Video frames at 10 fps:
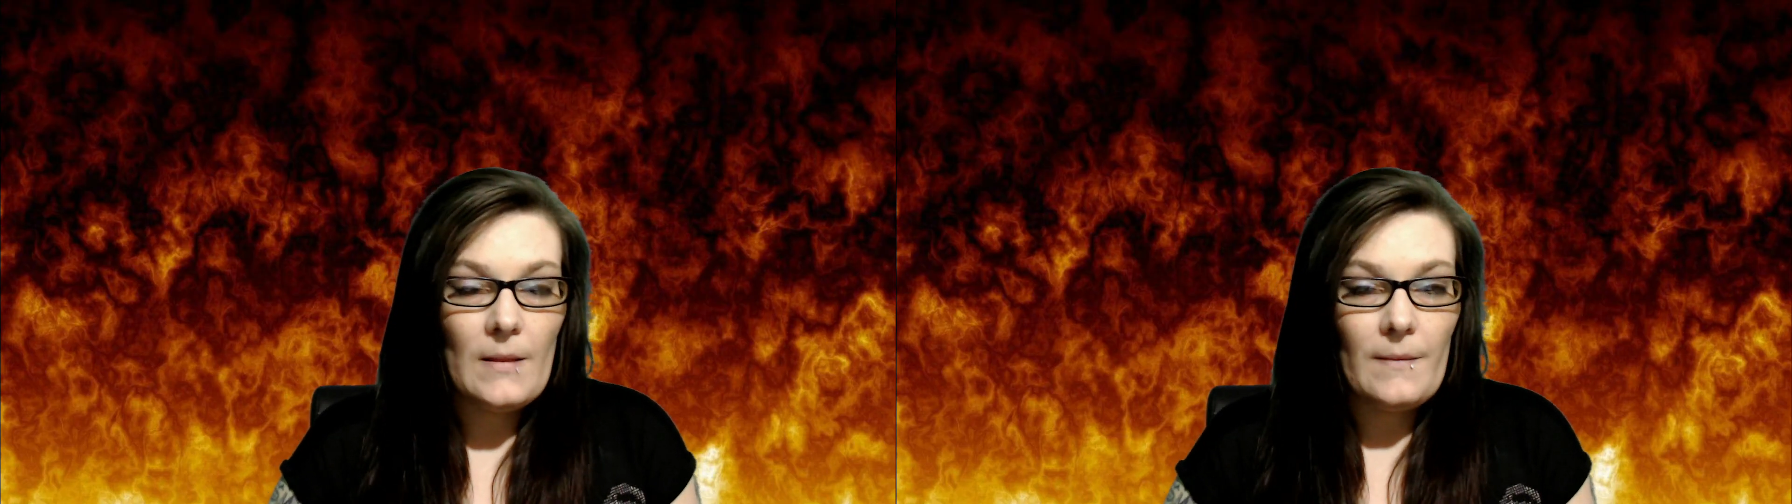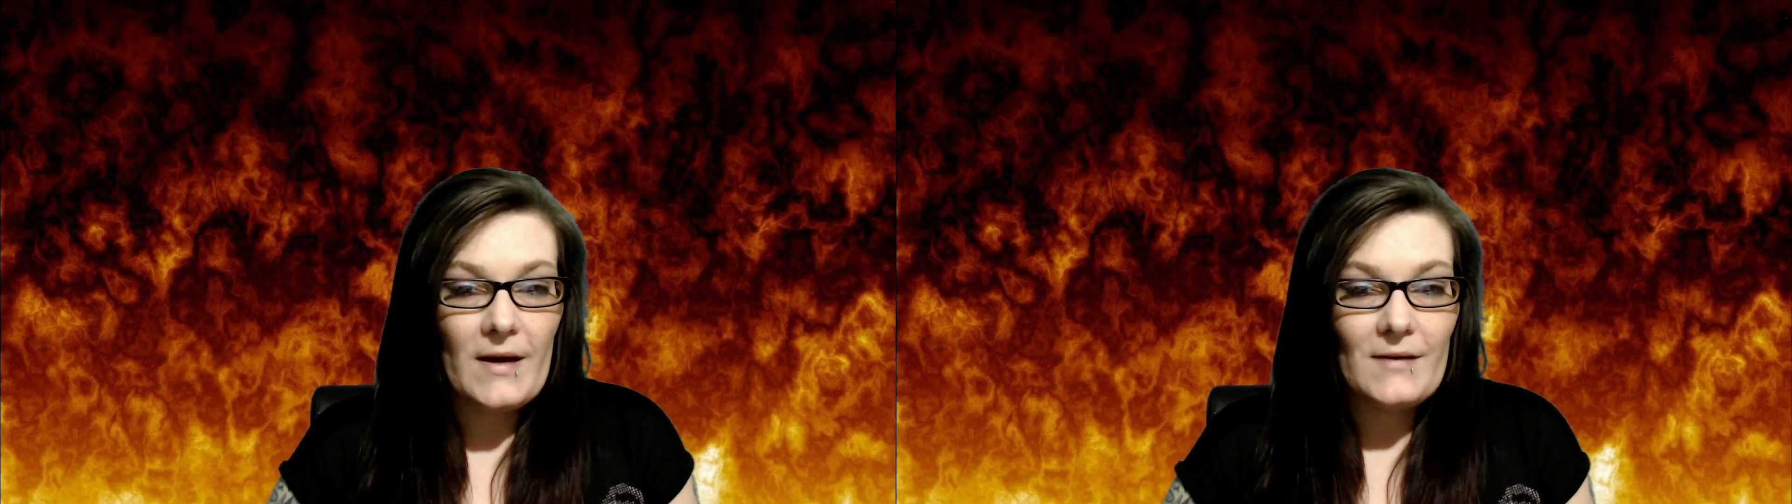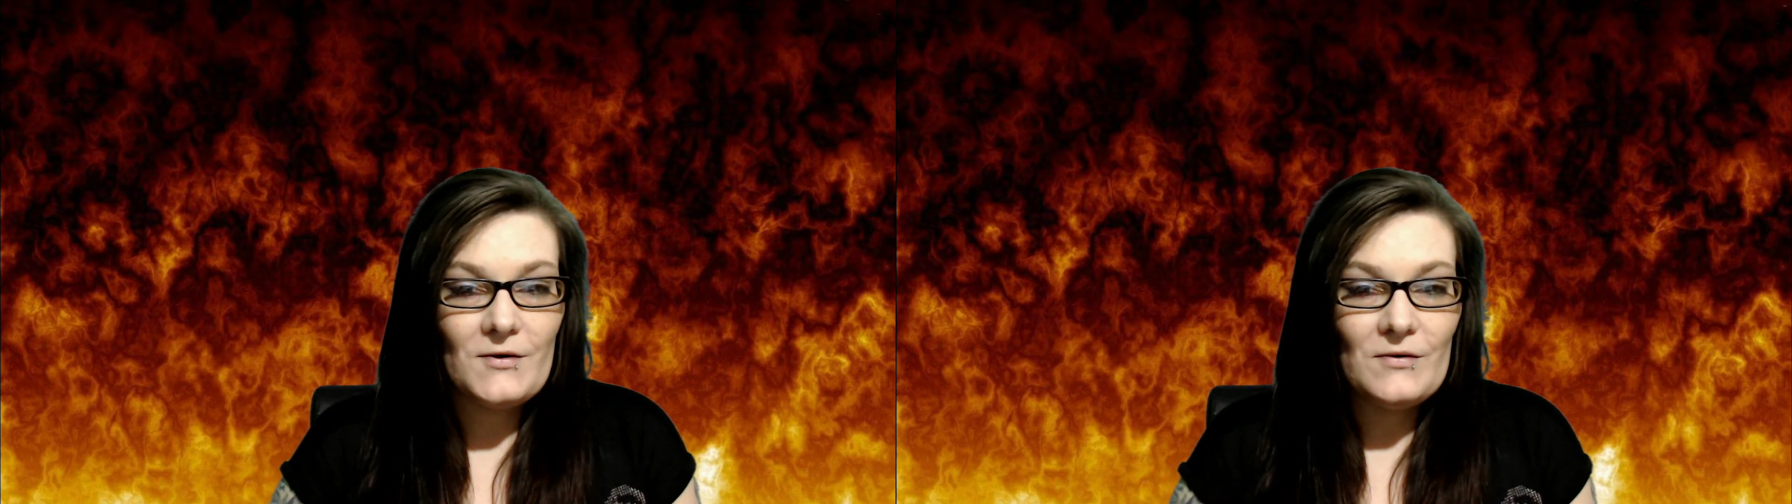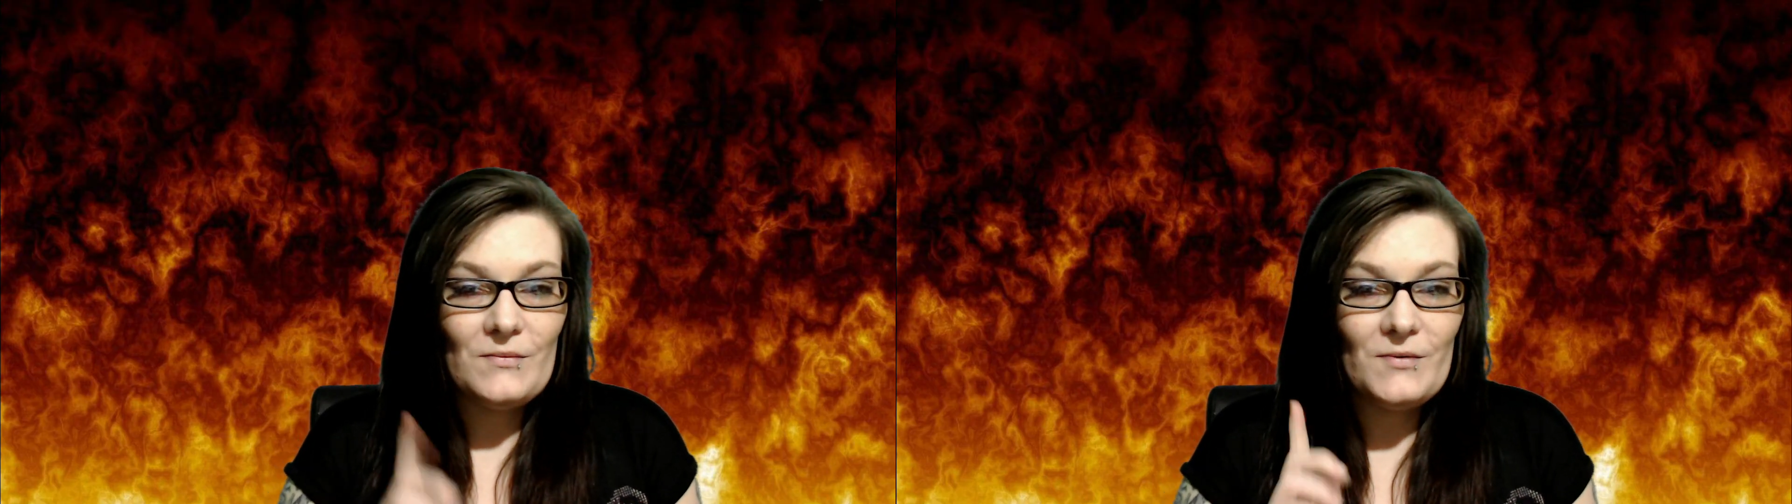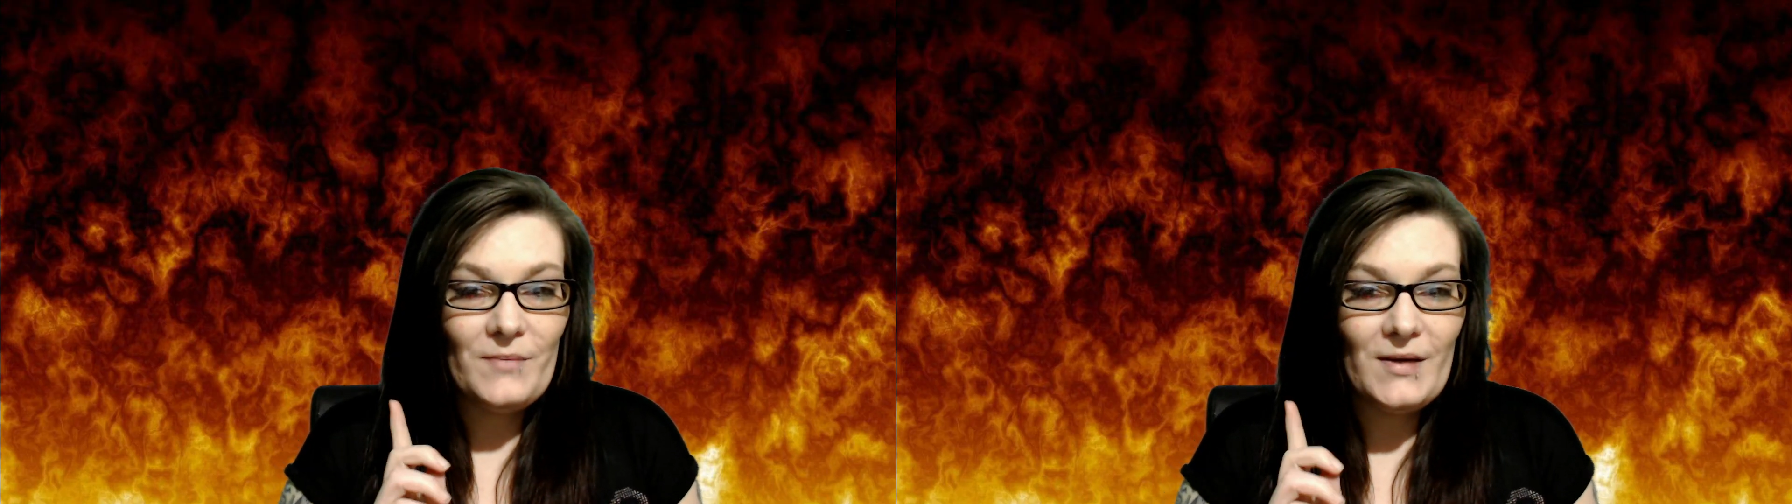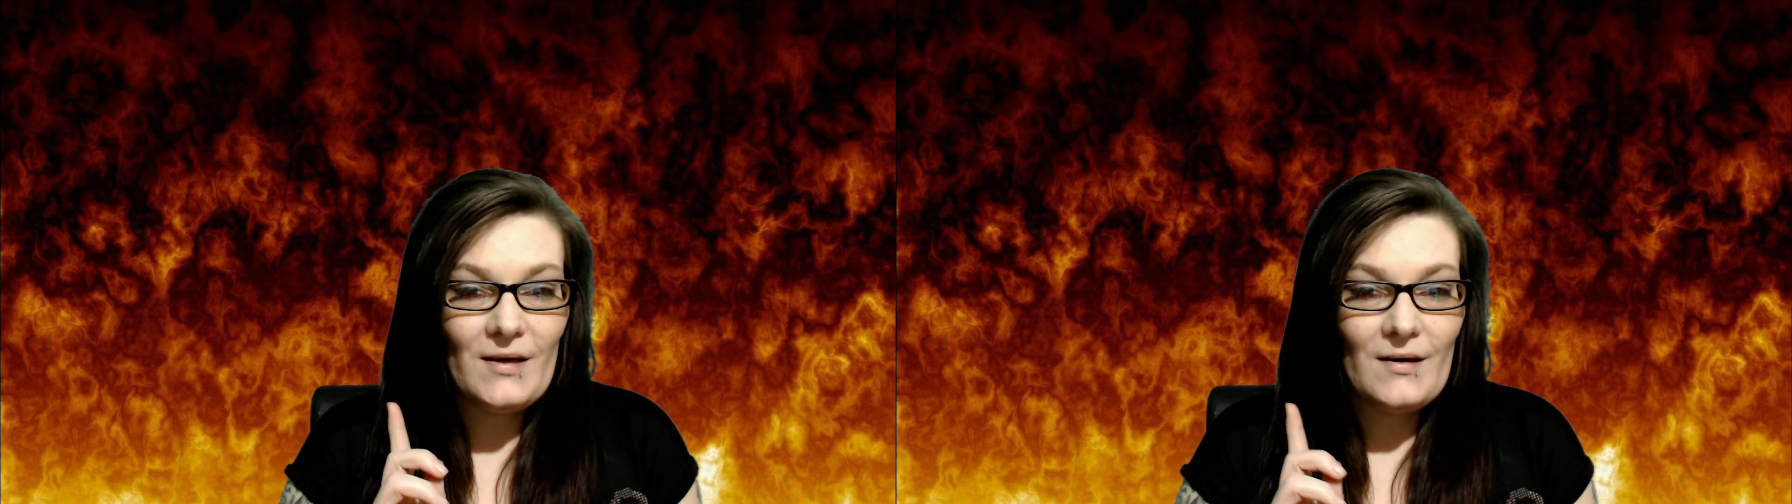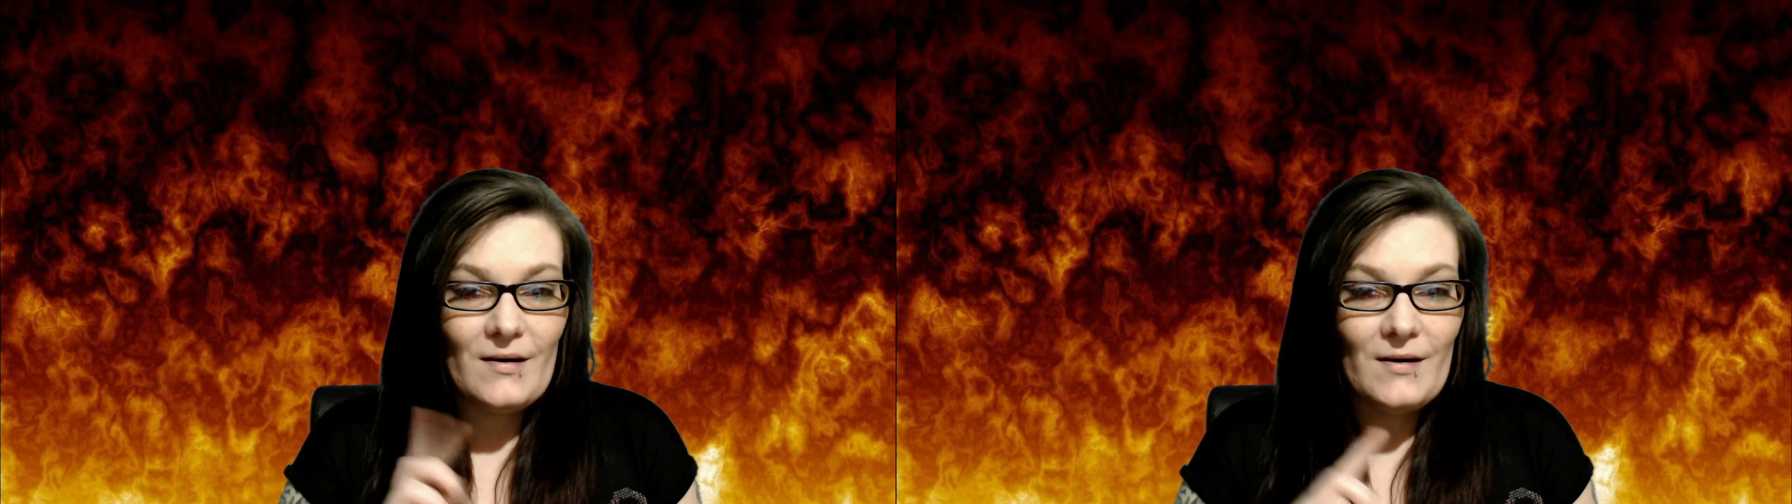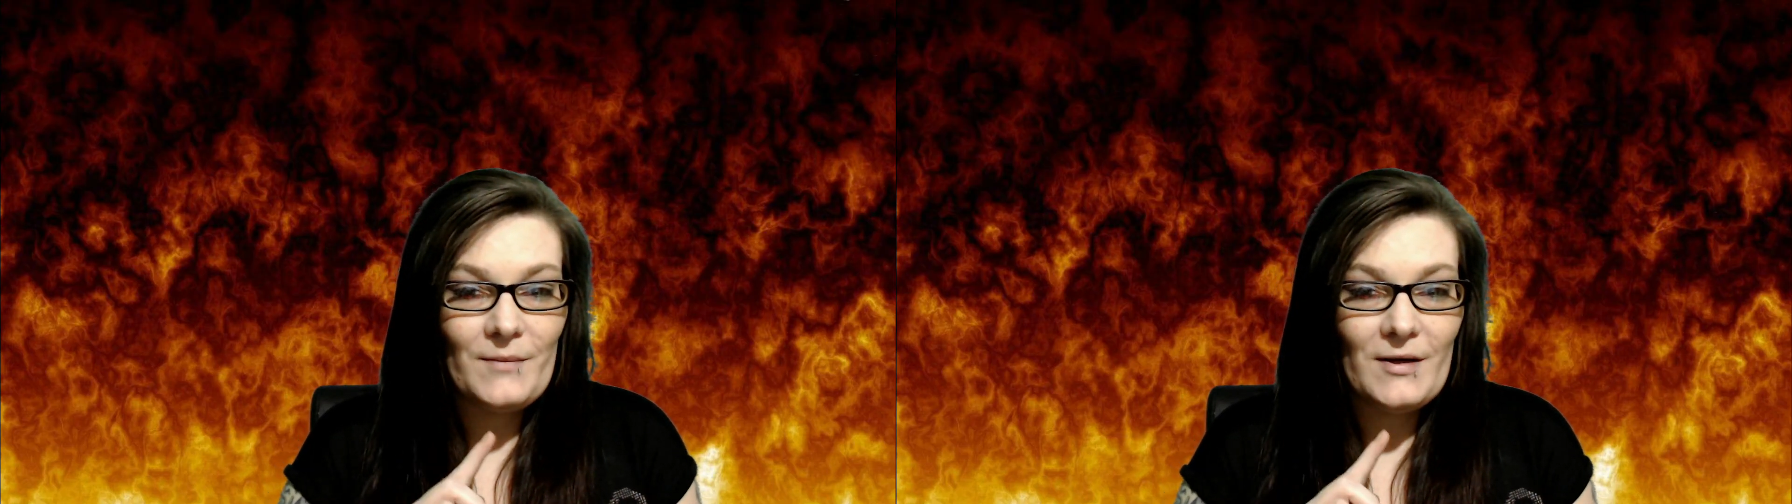That too will be
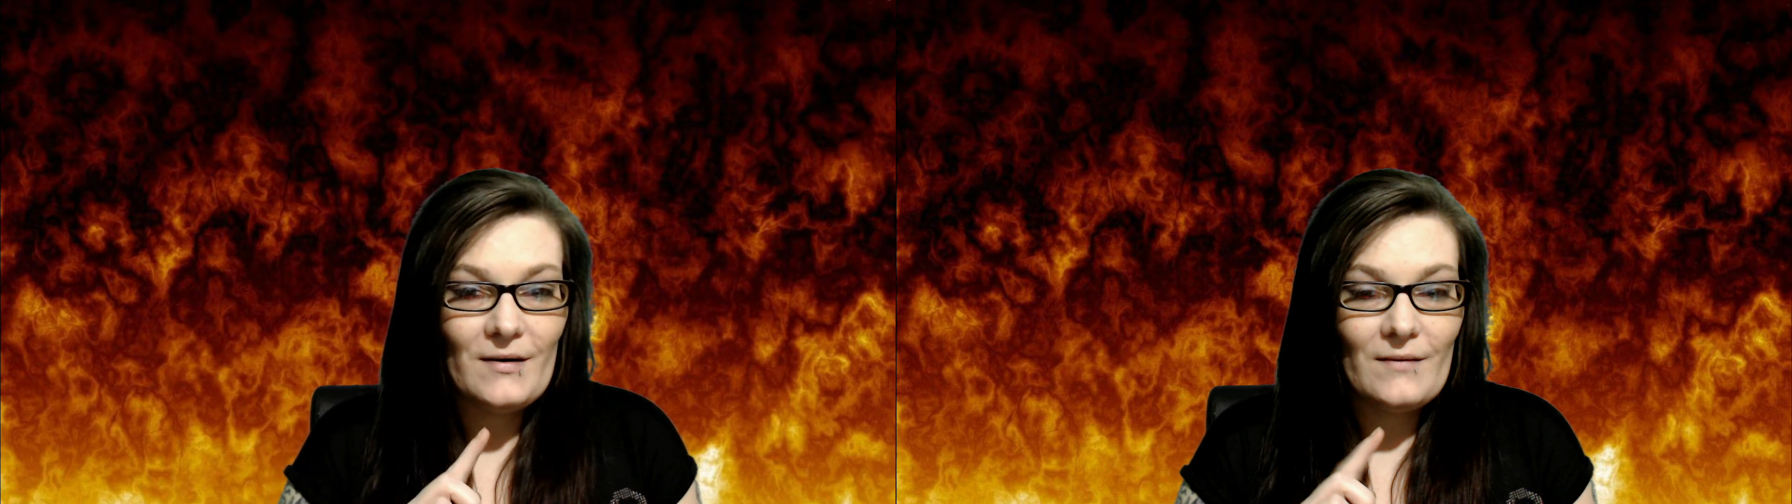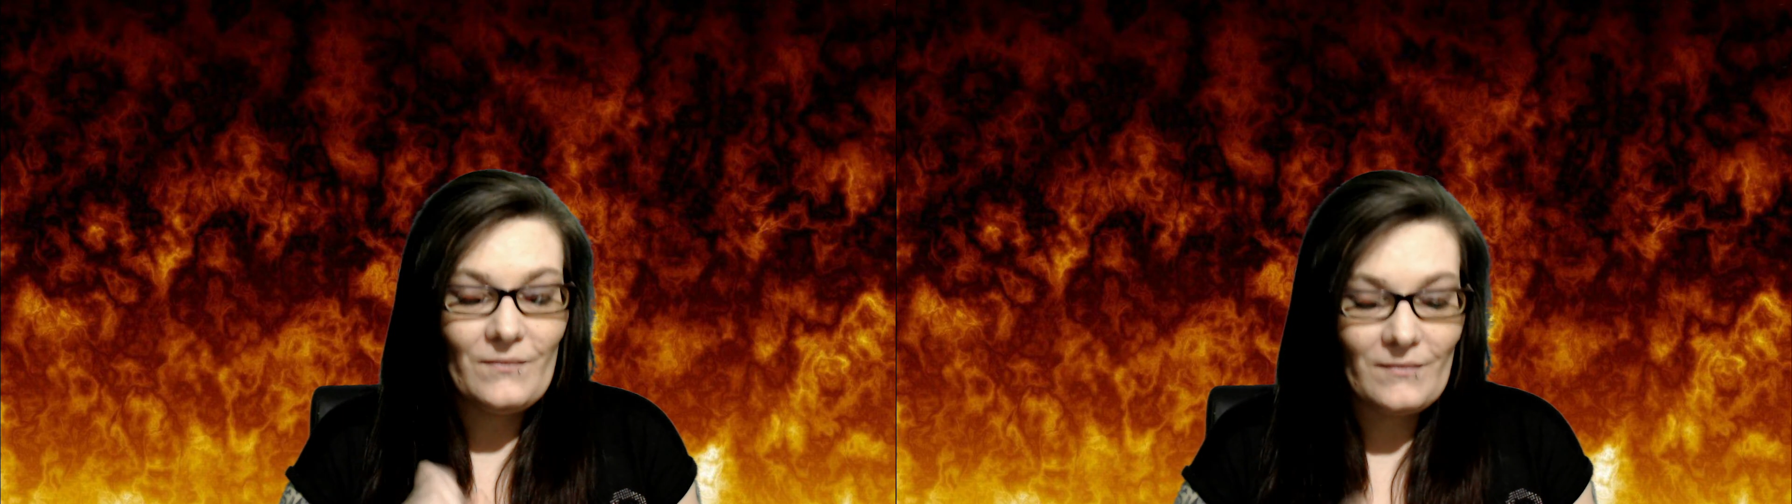up here